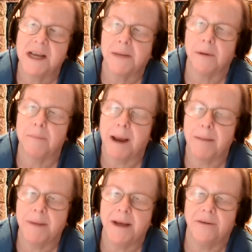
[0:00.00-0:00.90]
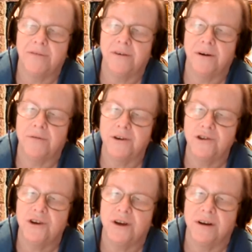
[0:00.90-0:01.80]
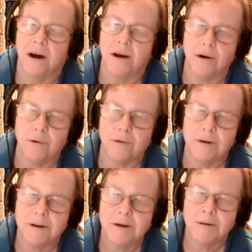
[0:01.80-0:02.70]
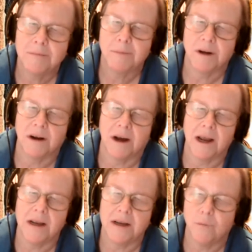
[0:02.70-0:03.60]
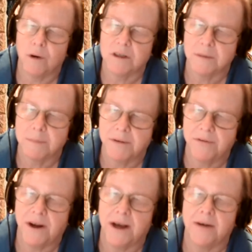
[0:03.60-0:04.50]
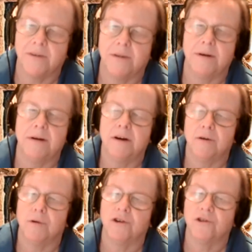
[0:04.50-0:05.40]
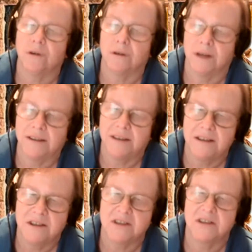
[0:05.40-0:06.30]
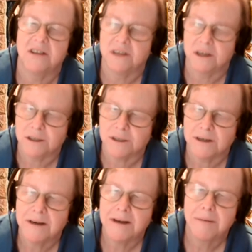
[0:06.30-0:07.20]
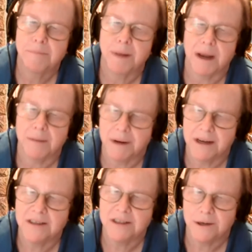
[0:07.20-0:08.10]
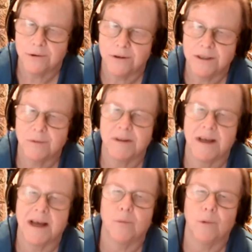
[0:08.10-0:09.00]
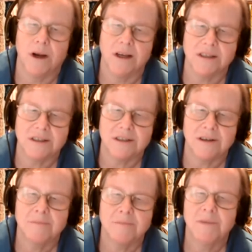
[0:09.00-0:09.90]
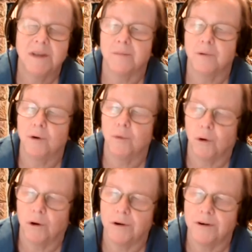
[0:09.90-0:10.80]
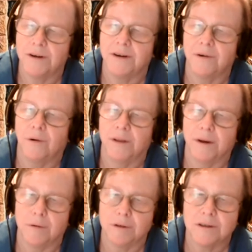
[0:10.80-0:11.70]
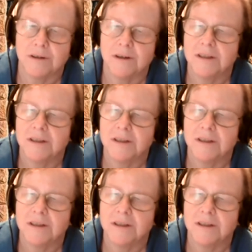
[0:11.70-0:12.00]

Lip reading: to say I'm a Batman aficionado, but I was a big fan of the original 1966 Batman series with Adam West and Burt Ward and all that was